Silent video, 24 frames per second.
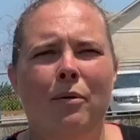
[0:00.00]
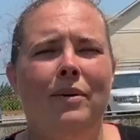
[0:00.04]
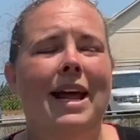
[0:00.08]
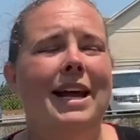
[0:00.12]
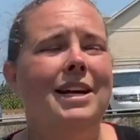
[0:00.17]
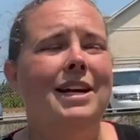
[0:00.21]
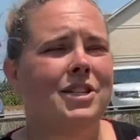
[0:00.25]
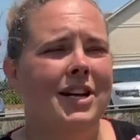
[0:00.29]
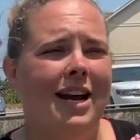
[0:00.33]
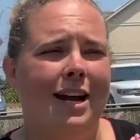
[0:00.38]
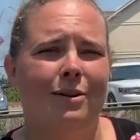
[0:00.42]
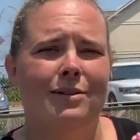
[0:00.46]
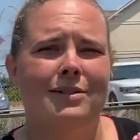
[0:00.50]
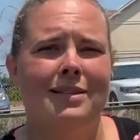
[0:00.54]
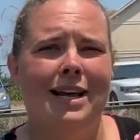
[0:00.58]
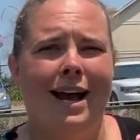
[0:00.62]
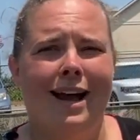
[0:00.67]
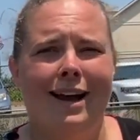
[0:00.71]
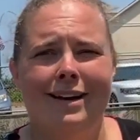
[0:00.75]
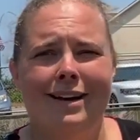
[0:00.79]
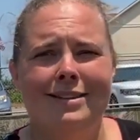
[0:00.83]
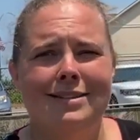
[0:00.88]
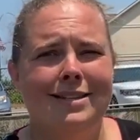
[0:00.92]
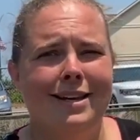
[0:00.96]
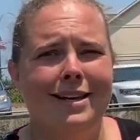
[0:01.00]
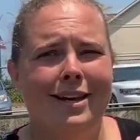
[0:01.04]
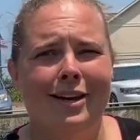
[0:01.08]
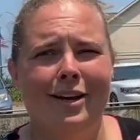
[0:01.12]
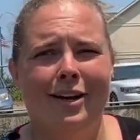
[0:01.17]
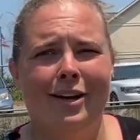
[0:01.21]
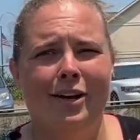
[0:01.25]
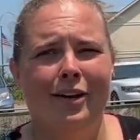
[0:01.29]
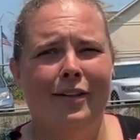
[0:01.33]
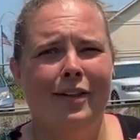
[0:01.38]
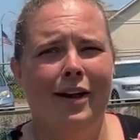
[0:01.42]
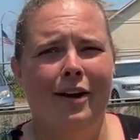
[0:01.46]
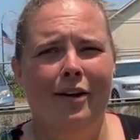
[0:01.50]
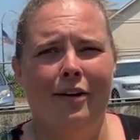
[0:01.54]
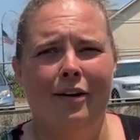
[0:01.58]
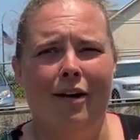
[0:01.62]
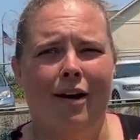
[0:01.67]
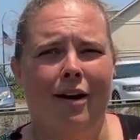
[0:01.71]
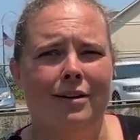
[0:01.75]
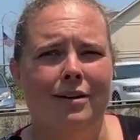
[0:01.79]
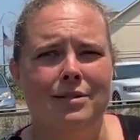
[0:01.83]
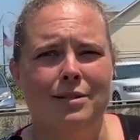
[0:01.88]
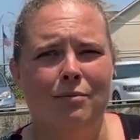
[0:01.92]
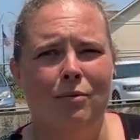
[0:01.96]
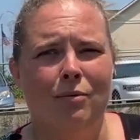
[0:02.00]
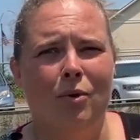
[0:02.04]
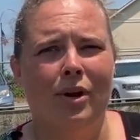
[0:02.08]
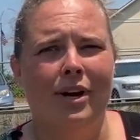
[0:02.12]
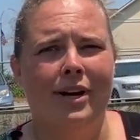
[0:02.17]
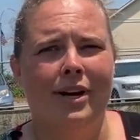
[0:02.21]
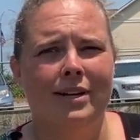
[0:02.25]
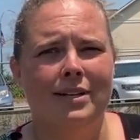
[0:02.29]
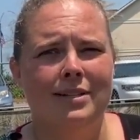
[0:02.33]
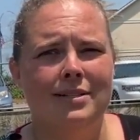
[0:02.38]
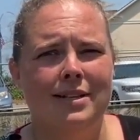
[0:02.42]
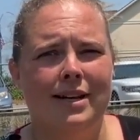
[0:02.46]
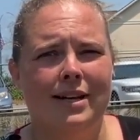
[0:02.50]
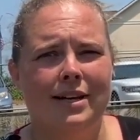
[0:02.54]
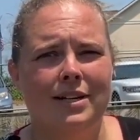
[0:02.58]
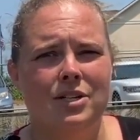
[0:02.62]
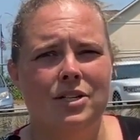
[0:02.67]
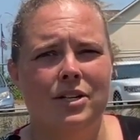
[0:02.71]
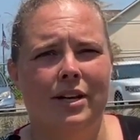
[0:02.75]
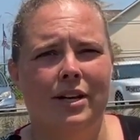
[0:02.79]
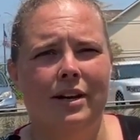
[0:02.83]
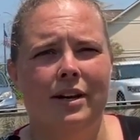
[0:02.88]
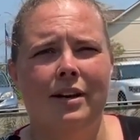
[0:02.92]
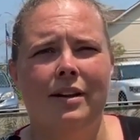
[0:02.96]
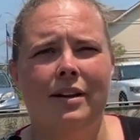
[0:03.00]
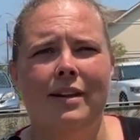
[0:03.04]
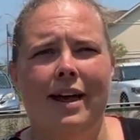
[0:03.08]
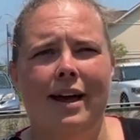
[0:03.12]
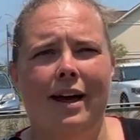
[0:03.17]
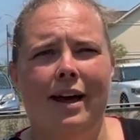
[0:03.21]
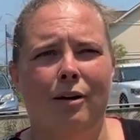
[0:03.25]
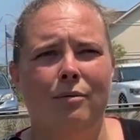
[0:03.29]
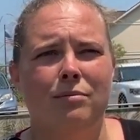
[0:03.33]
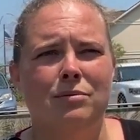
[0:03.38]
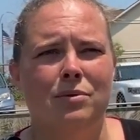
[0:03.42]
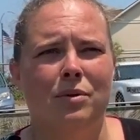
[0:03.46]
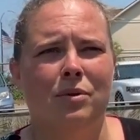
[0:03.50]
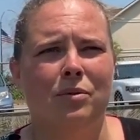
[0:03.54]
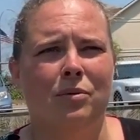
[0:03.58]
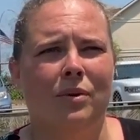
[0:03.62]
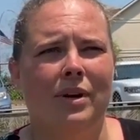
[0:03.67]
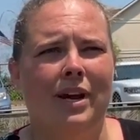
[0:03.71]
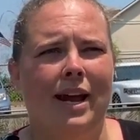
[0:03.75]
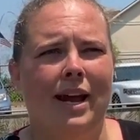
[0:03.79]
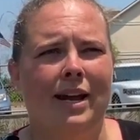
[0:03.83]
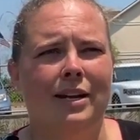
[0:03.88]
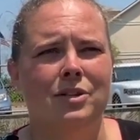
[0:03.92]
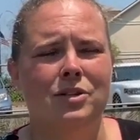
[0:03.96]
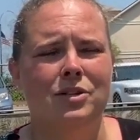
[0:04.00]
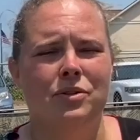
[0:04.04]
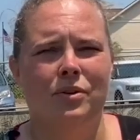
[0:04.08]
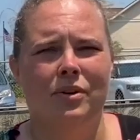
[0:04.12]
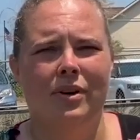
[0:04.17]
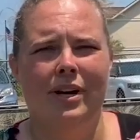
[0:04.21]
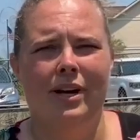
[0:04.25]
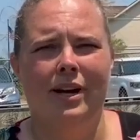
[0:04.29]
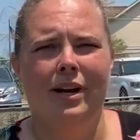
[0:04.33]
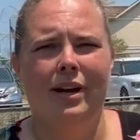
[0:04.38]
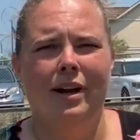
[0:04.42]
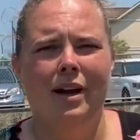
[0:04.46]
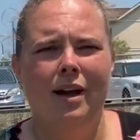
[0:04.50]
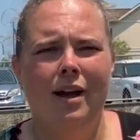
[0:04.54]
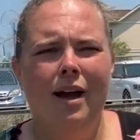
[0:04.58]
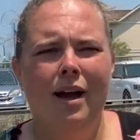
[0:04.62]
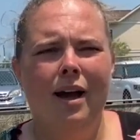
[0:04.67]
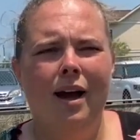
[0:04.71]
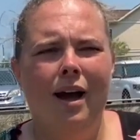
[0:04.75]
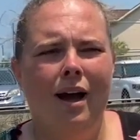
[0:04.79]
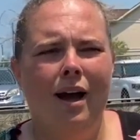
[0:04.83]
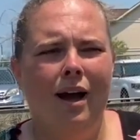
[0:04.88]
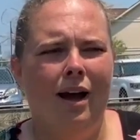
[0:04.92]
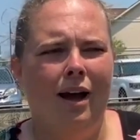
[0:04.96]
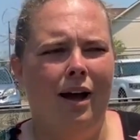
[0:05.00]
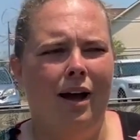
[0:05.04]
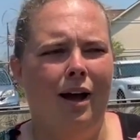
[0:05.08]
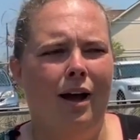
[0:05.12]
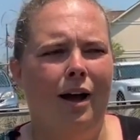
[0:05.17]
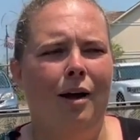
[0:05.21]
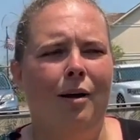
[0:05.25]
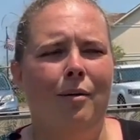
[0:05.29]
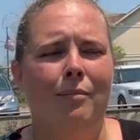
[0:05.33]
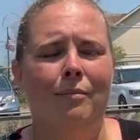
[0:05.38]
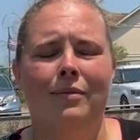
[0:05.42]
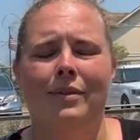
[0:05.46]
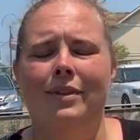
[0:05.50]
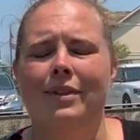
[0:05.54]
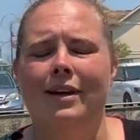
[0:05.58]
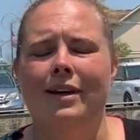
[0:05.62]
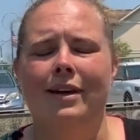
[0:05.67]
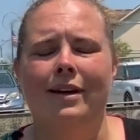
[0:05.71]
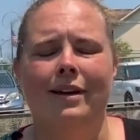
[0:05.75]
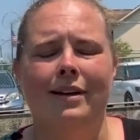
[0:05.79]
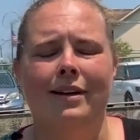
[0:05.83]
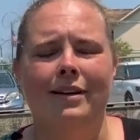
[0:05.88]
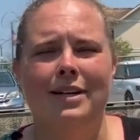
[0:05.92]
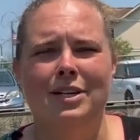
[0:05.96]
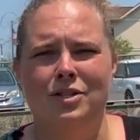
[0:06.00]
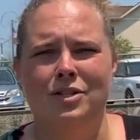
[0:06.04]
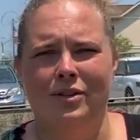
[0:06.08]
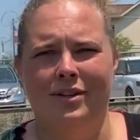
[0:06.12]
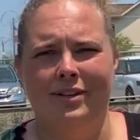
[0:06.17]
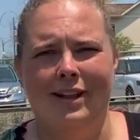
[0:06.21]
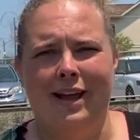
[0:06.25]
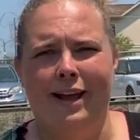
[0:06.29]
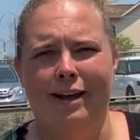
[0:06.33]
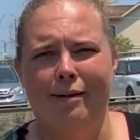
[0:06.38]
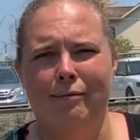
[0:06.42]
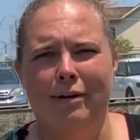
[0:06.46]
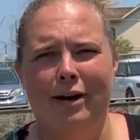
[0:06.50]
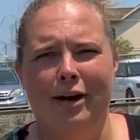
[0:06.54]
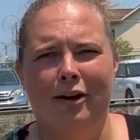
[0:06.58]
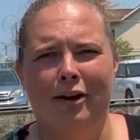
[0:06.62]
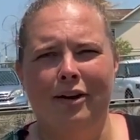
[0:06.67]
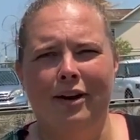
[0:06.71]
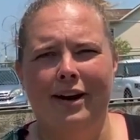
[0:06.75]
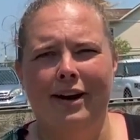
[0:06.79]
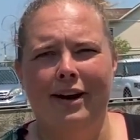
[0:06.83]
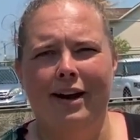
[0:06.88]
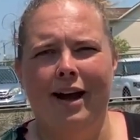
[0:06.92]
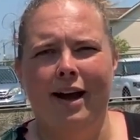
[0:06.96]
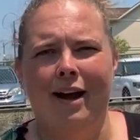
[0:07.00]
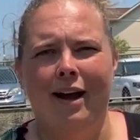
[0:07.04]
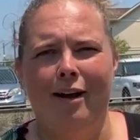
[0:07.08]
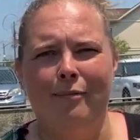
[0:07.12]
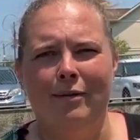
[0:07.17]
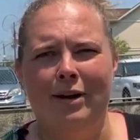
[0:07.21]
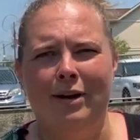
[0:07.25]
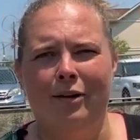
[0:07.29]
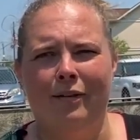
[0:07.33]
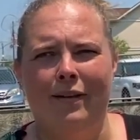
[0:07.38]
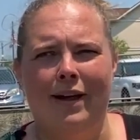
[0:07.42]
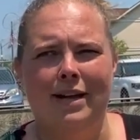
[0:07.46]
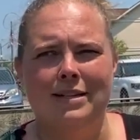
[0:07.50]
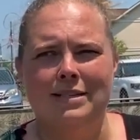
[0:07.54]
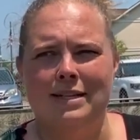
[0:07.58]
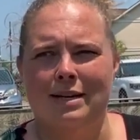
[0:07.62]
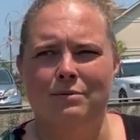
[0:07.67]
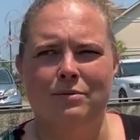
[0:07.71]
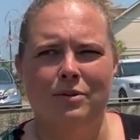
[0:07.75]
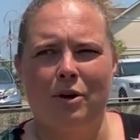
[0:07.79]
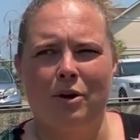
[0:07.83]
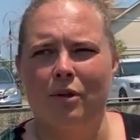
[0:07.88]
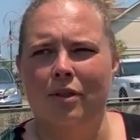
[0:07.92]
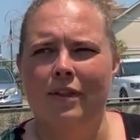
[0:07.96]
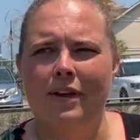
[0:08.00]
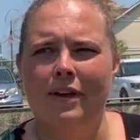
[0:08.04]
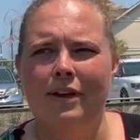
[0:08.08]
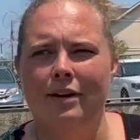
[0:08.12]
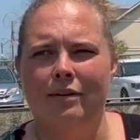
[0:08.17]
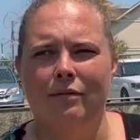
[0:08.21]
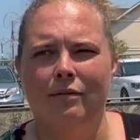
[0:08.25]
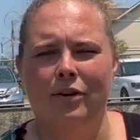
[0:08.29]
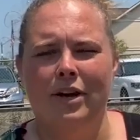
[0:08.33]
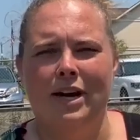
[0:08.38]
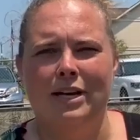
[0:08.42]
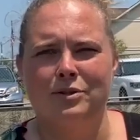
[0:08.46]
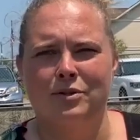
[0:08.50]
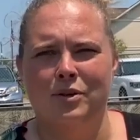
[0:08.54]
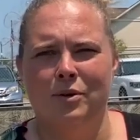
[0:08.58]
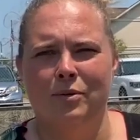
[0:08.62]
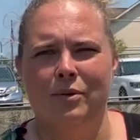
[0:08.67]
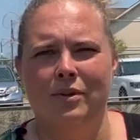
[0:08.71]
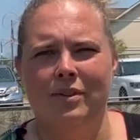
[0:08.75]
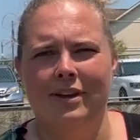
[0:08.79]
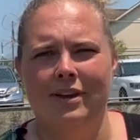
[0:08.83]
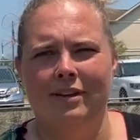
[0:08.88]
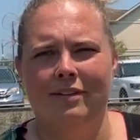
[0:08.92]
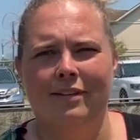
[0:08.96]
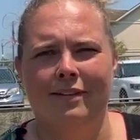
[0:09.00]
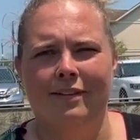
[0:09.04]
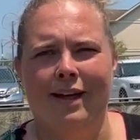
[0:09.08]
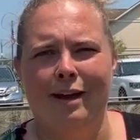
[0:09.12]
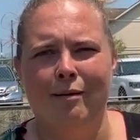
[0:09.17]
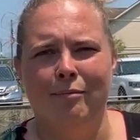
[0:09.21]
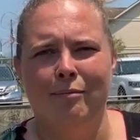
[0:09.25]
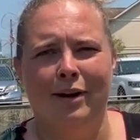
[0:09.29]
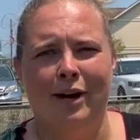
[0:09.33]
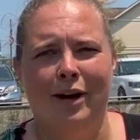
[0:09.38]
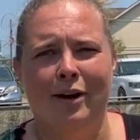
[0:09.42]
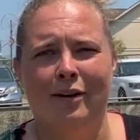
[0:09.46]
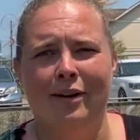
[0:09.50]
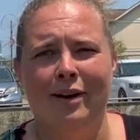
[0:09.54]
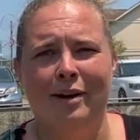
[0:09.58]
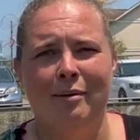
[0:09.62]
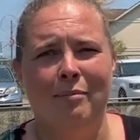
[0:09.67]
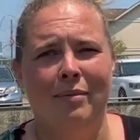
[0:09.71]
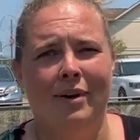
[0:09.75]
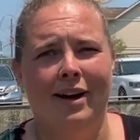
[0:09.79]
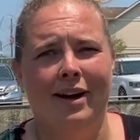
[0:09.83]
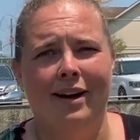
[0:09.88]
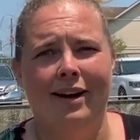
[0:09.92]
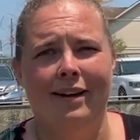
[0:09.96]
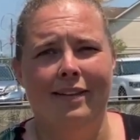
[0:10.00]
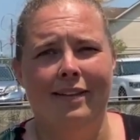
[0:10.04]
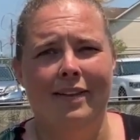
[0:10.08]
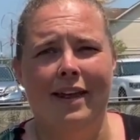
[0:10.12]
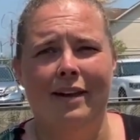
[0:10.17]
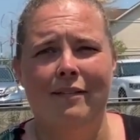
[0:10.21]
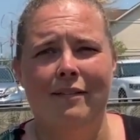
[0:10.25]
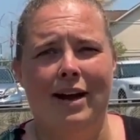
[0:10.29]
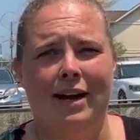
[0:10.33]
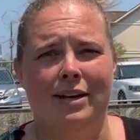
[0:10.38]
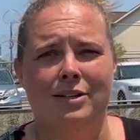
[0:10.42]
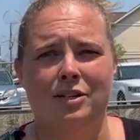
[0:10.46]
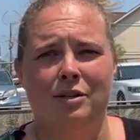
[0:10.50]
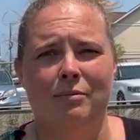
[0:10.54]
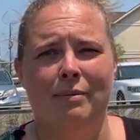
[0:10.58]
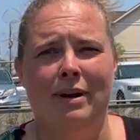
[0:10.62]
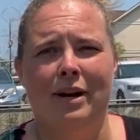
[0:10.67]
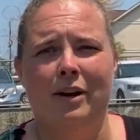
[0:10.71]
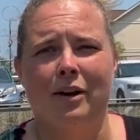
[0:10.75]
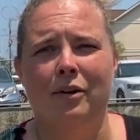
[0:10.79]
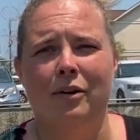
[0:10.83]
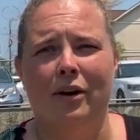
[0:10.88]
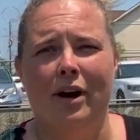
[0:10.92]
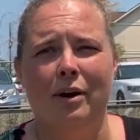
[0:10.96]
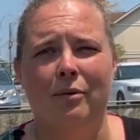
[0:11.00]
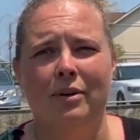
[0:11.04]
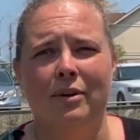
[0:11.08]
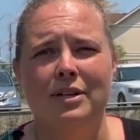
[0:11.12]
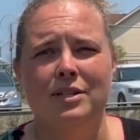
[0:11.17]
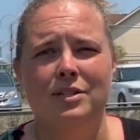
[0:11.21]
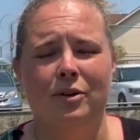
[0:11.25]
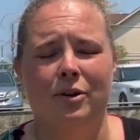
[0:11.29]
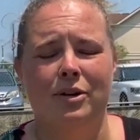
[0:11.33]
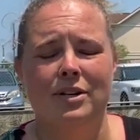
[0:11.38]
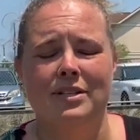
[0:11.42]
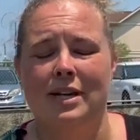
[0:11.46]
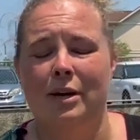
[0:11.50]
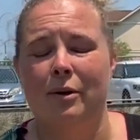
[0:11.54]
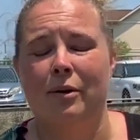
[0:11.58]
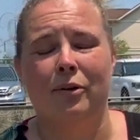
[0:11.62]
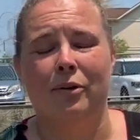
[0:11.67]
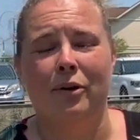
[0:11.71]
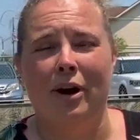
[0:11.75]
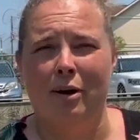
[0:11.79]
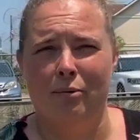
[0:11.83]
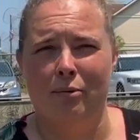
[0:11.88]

Nation Outside is here. They're an awesome organization that helps with reentry um, the district library. Um, know a lot of times we don't think of reentry when we think of the library, but they've actually been a great resource. They were a great